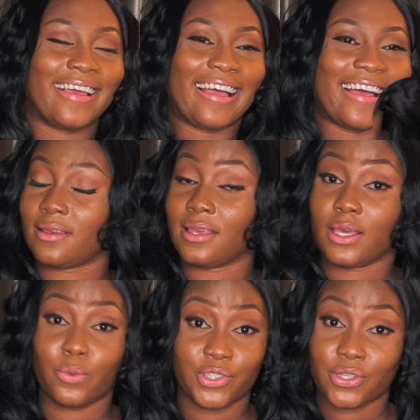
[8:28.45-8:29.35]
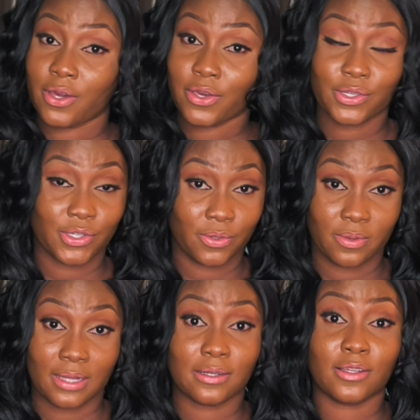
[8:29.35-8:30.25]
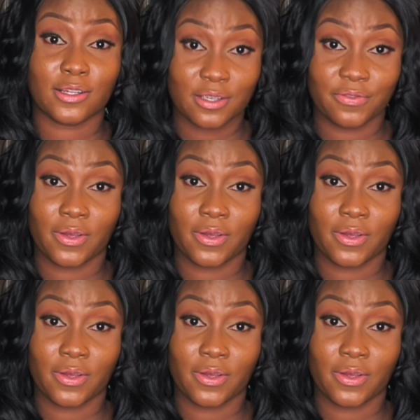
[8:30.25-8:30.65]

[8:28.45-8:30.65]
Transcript: Ha! It will shock you to know that a lot of